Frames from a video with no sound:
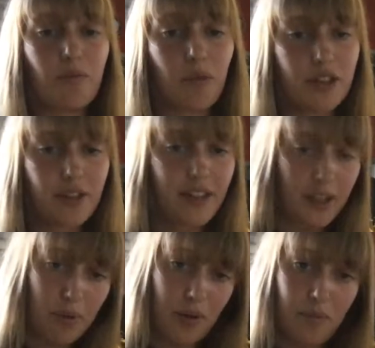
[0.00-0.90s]
what do you think
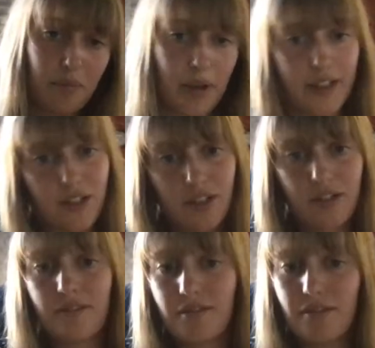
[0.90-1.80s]
about batch
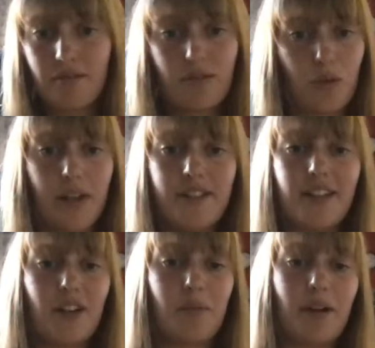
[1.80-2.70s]

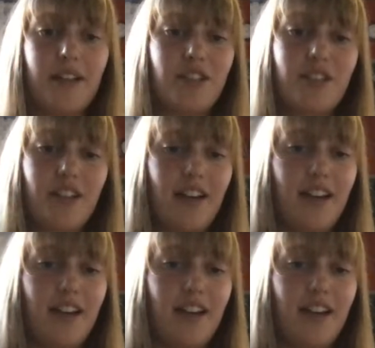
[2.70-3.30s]
20 or batch